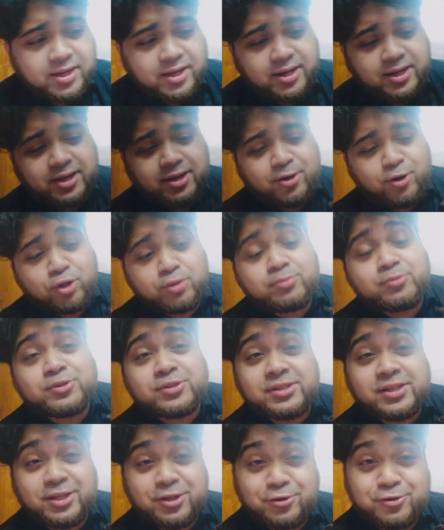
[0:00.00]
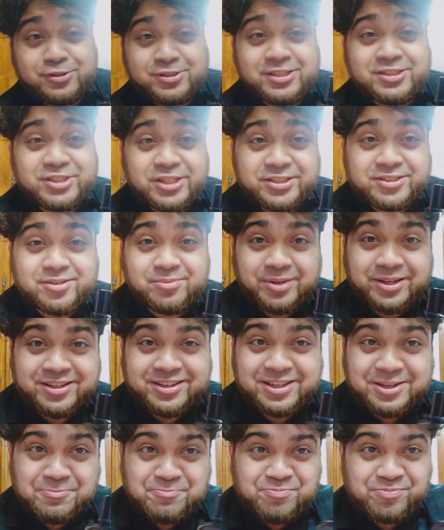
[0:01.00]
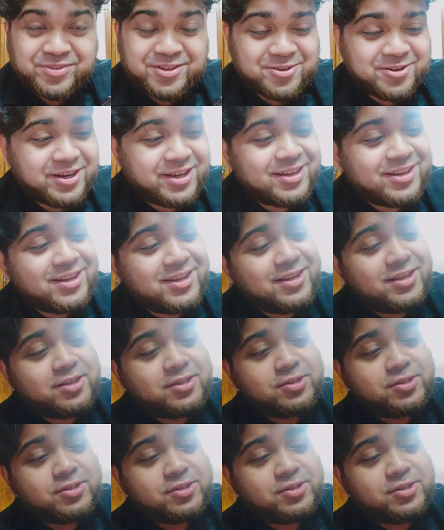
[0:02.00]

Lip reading: almost like you could say gentlemanly, right?